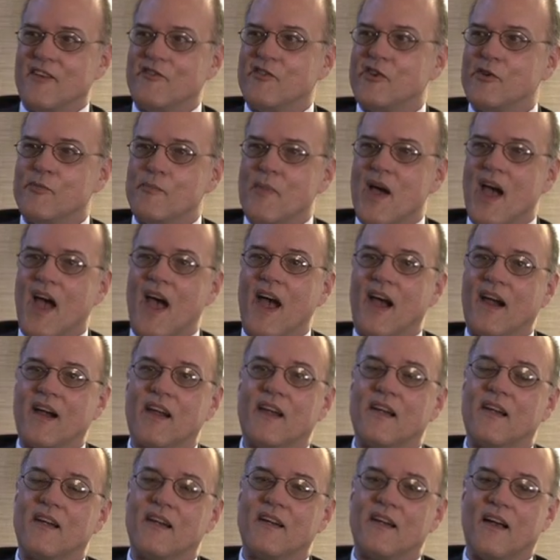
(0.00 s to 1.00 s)
give you back
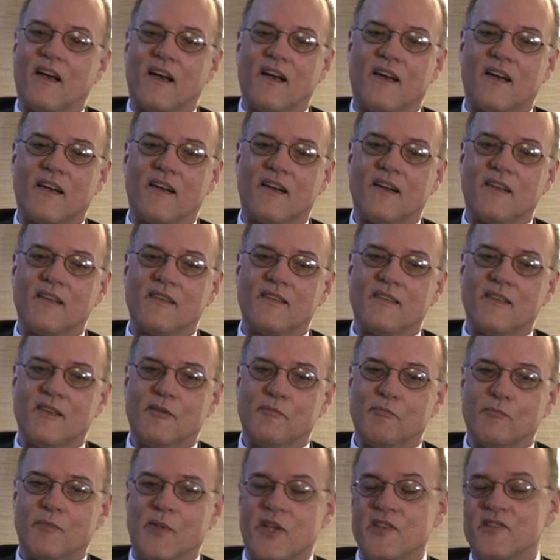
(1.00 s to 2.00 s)
uh,
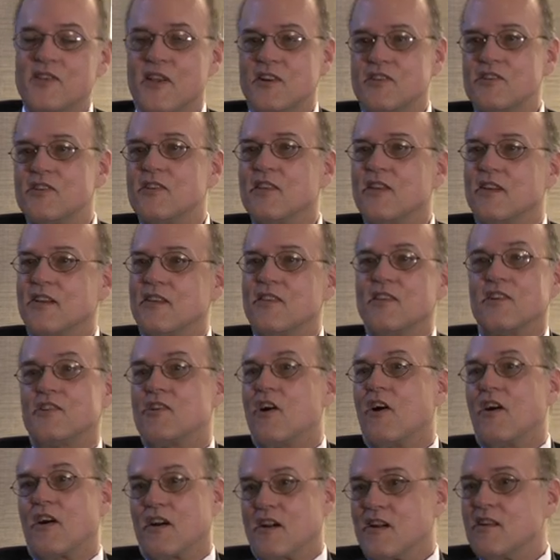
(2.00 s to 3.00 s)
essentially the
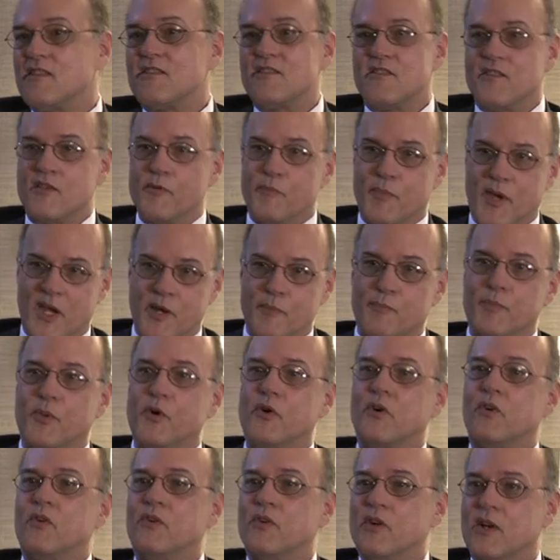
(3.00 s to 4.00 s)
targets the
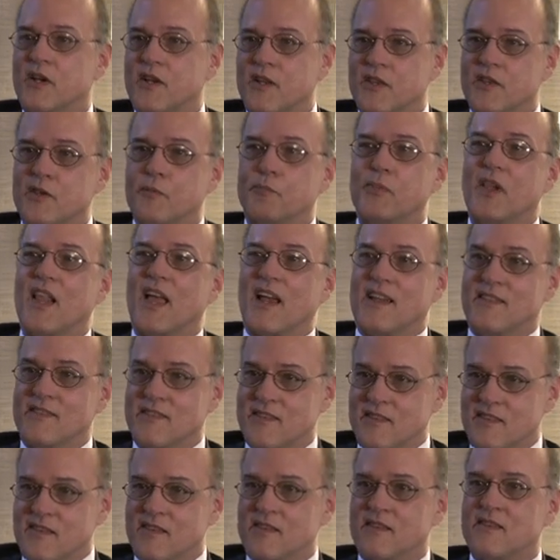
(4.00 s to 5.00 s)
people the
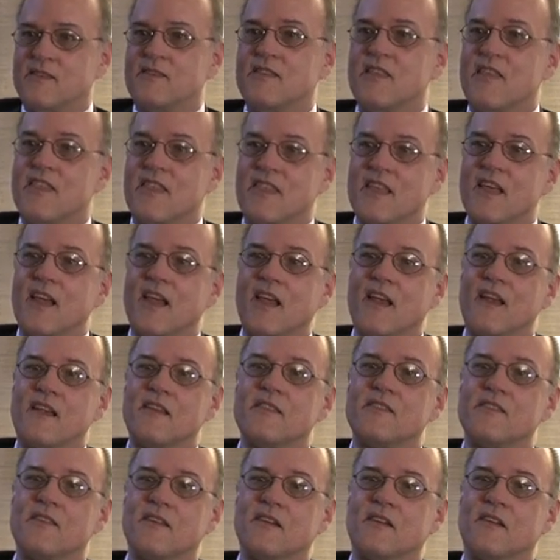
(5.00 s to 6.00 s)
places the
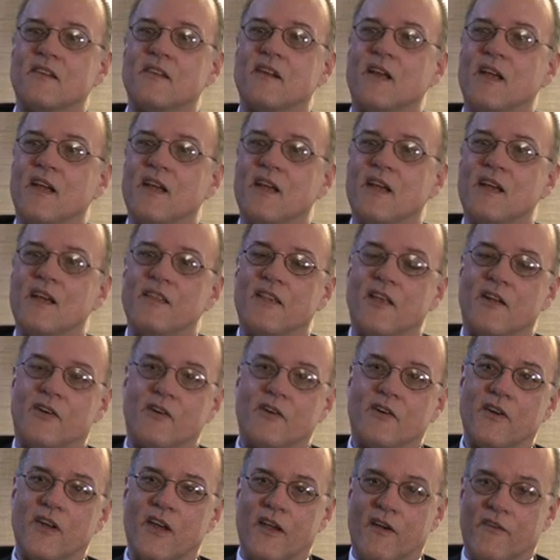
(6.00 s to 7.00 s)
things that that
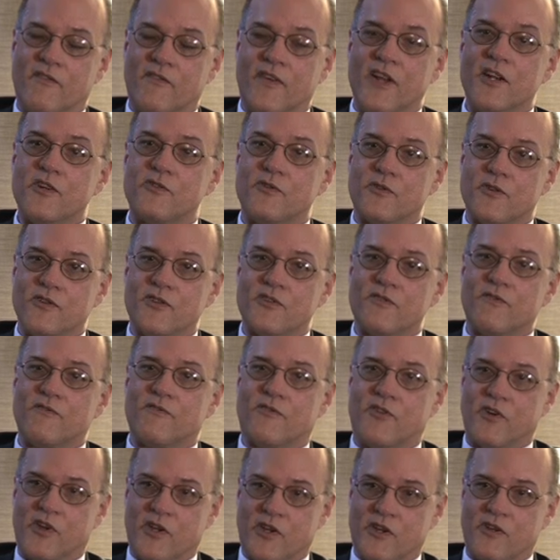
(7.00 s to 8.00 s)
are of interest
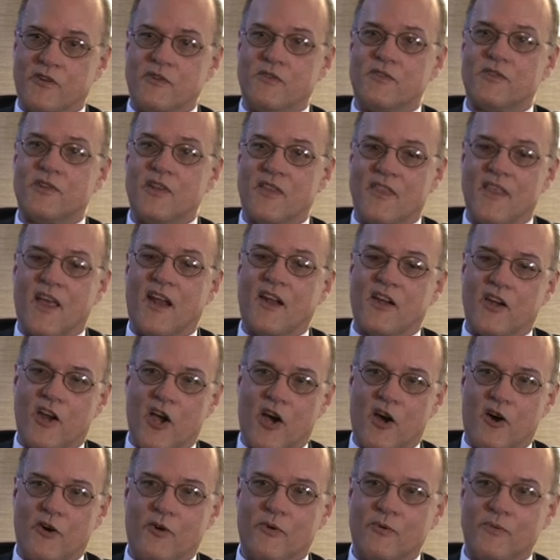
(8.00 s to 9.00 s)
for you to then
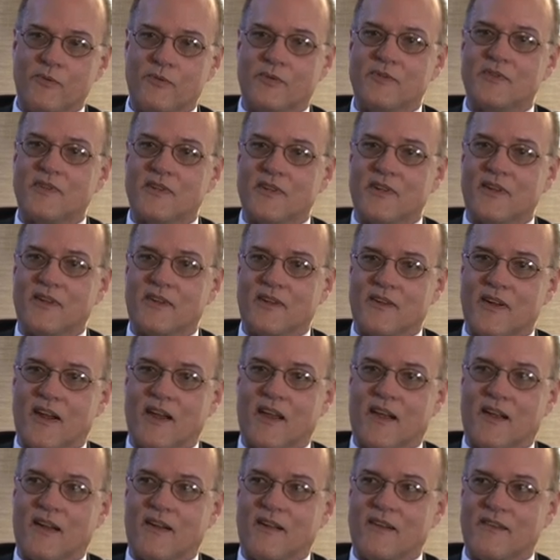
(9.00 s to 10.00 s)
go and,
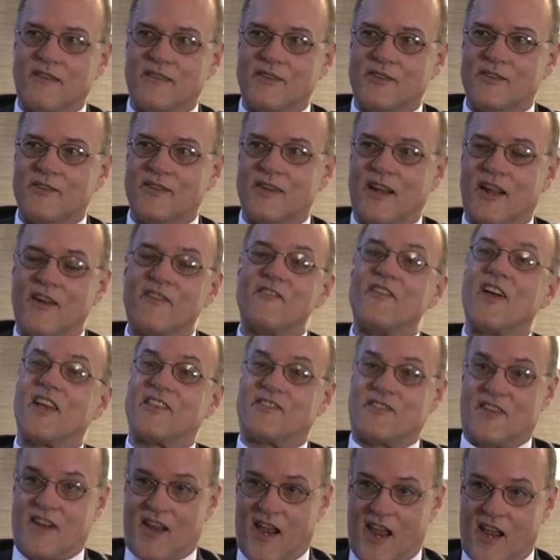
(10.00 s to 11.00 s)
and
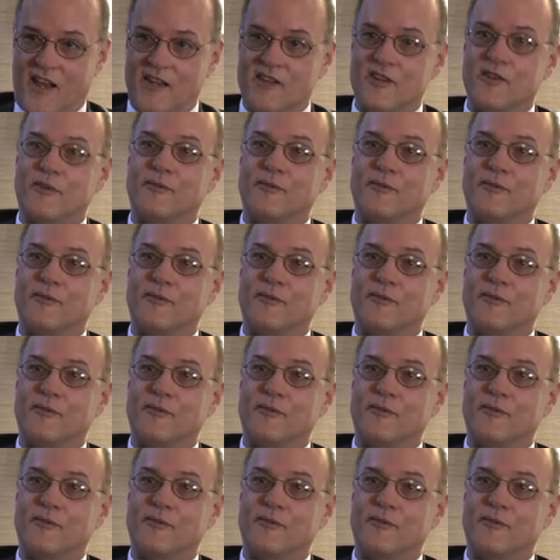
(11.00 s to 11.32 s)
investigate.